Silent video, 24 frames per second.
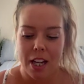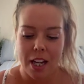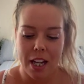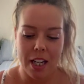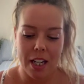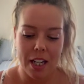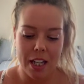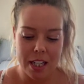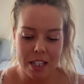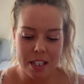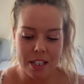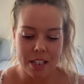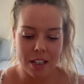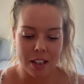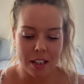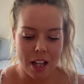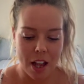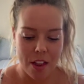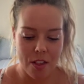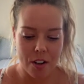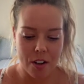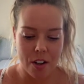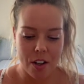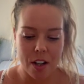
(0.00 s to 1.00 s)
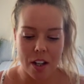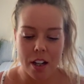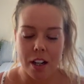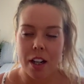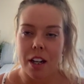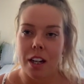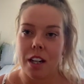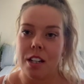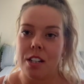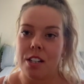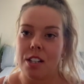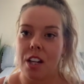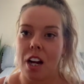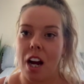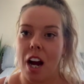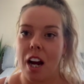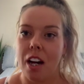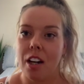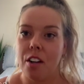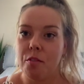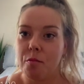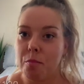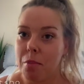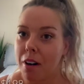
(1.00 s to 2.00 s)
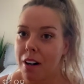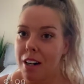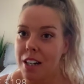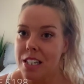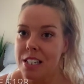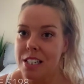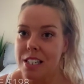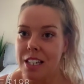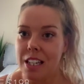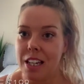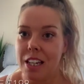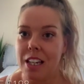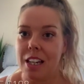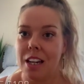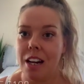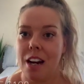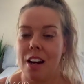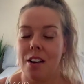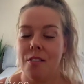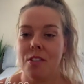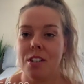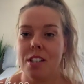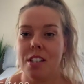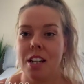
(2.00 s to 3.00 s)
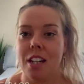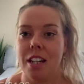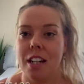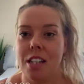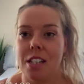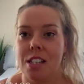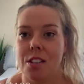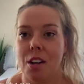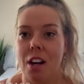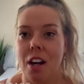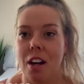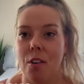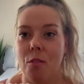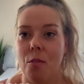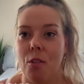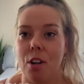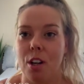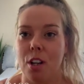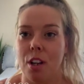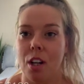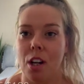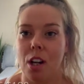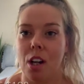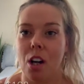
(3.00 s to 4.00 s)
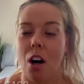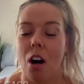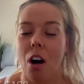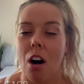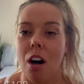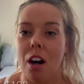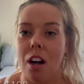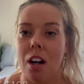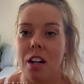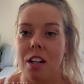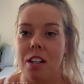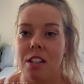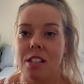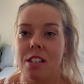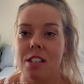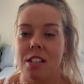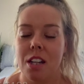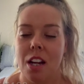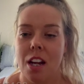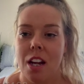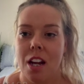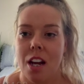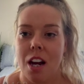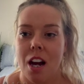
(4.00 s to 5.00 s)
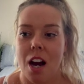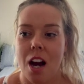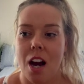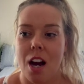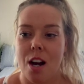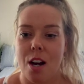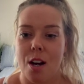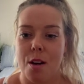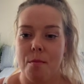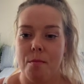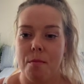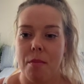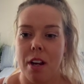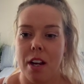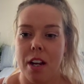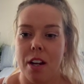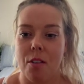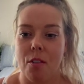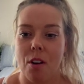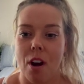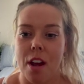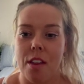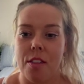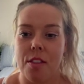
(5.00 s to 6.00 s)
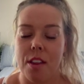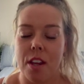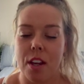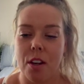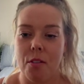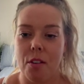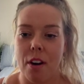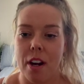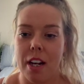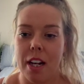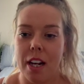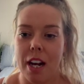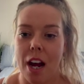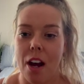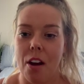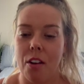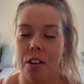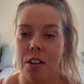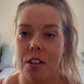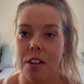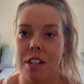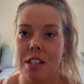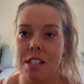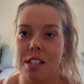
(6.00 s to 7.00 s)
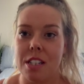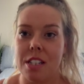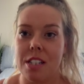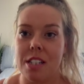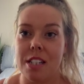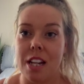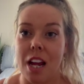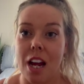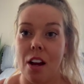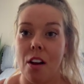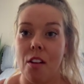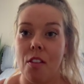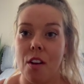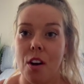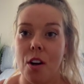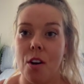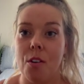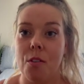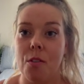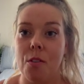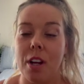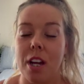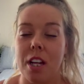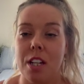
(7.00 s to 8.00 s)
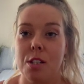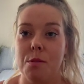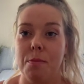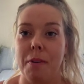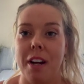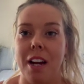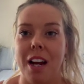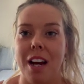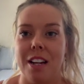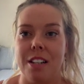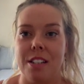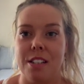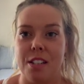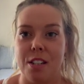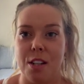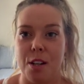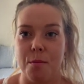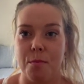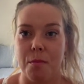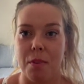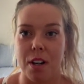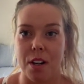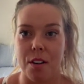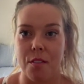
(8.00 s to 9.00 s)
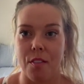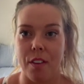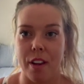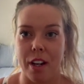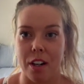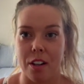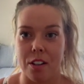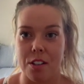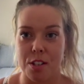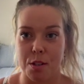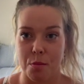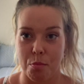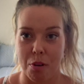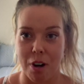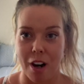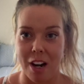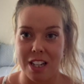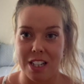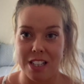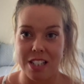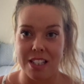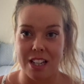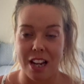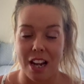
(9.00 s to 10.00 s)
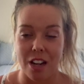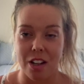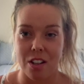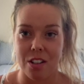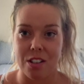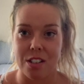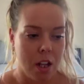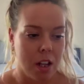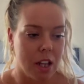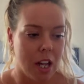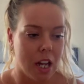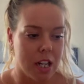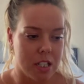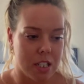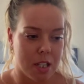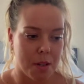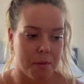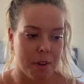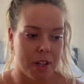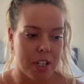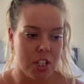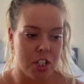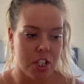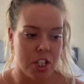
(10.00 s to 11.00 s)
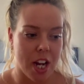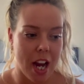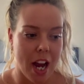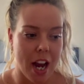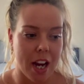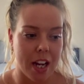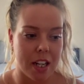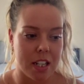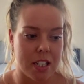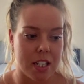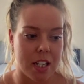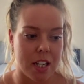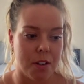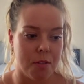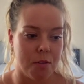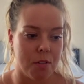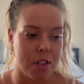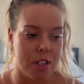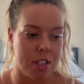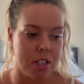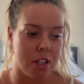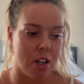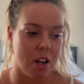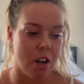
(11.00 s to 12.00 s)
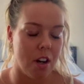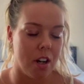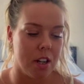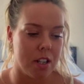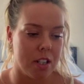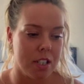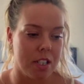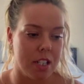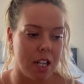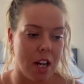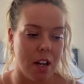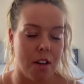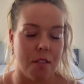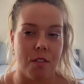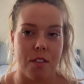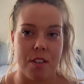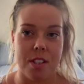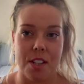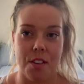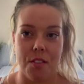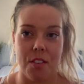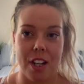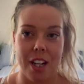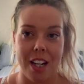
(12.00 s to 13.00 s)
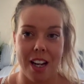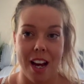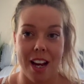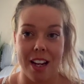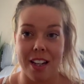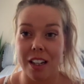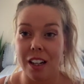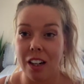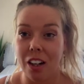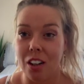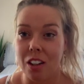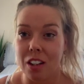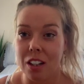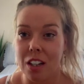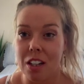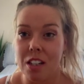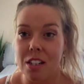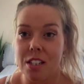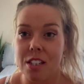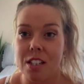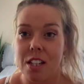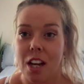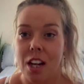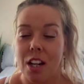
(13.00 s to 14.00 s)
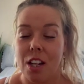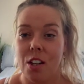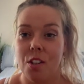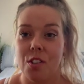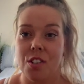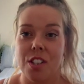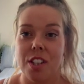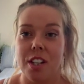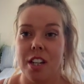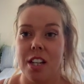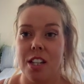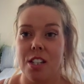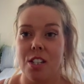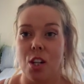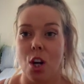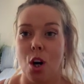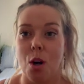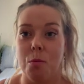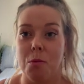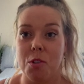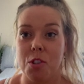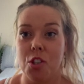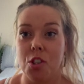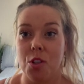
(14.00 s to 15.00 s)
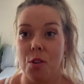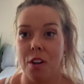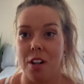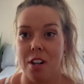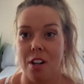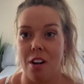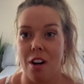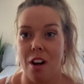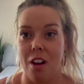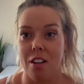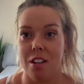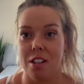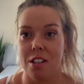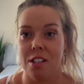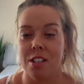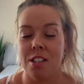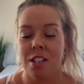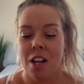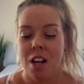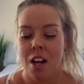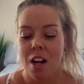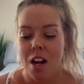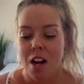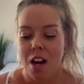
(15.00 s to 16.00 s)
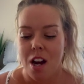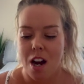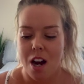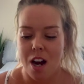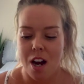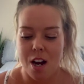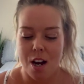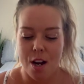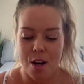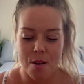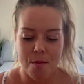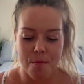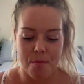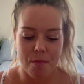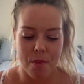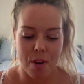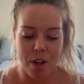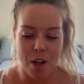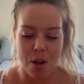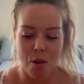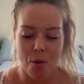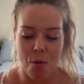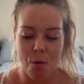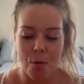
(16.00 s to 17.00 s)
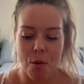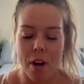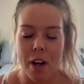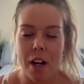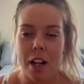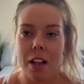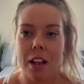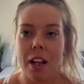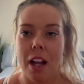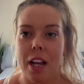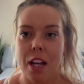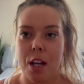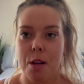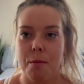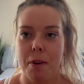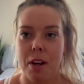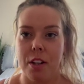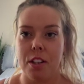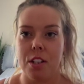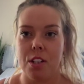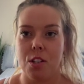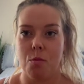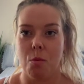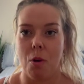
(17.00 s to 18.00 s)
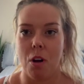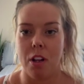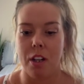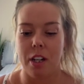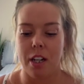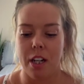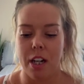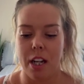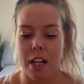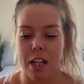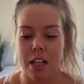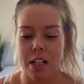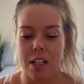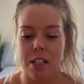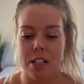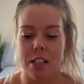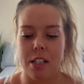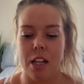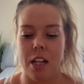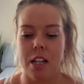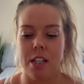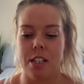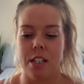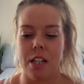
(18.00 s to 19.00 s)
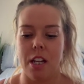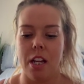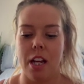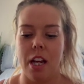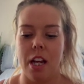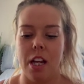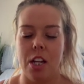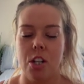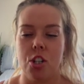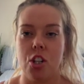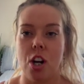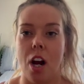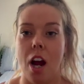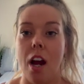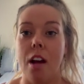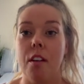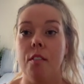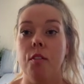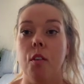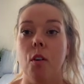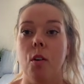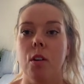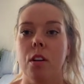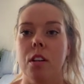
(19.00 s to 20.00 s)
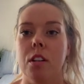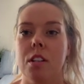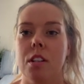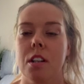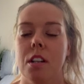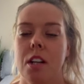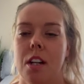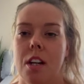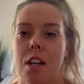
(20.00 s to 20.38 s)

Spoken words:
It is leather, is kind of pricey. I would say that's kind of one of the cons. I think right now there is a sale though. Kate Spade has some of their surprise sales. Last time I checked, it was on sale for $79. Usually it's almost $200. What I like about this wallet is it's a tri-fold.